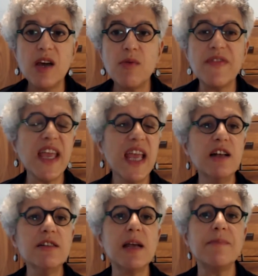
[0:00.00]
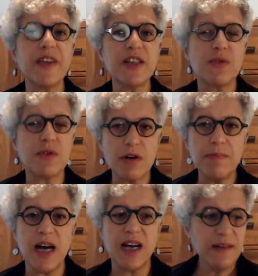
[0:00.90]
where they held up Viktor
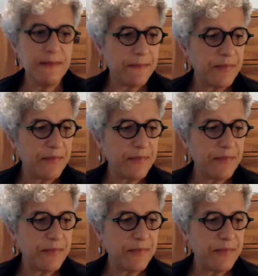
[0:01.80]
Orban,